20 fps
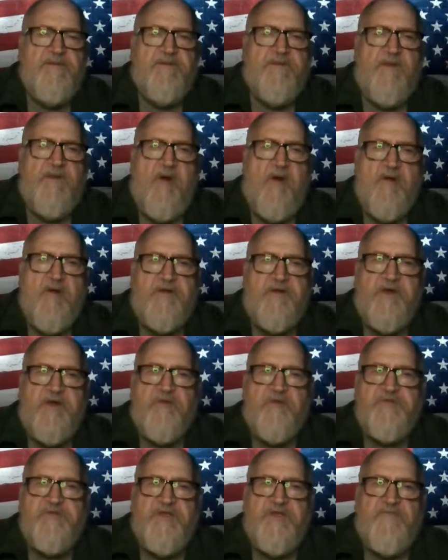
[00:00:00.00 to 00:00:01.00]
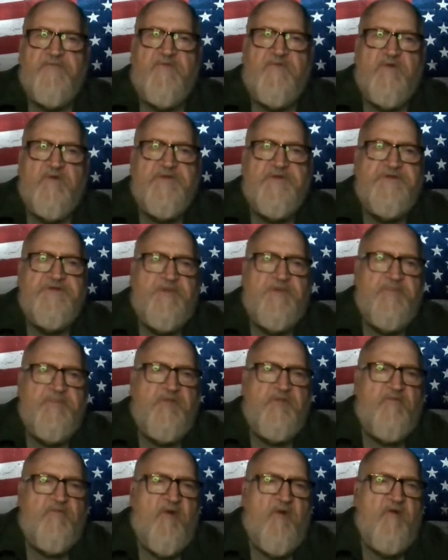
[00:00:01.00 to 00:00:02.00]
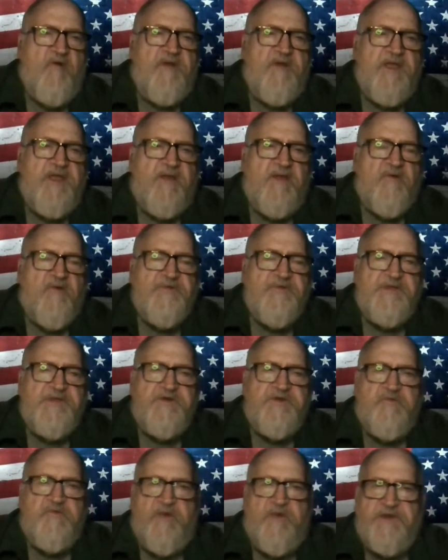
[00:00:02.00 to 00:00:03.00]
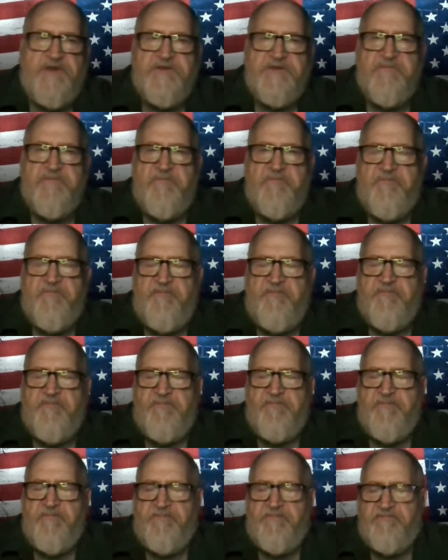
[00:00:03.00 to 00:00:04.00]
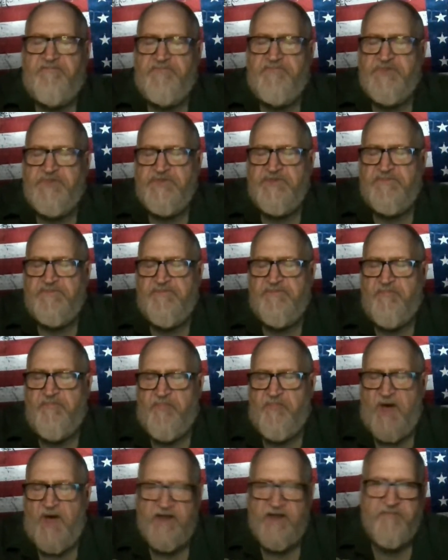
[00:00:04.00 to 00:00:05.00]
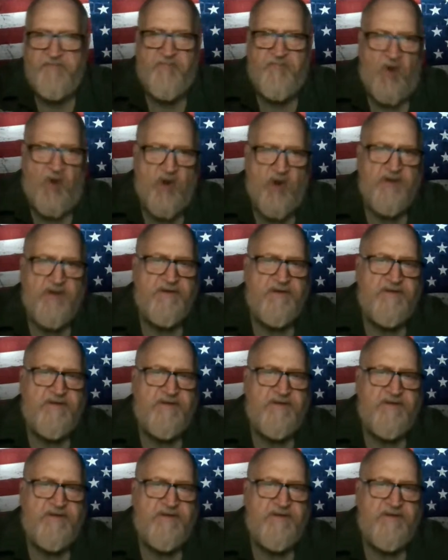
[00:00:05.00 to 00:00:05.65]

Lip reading: are guilty of doing something wrong in that whole situation, Biden pardoned.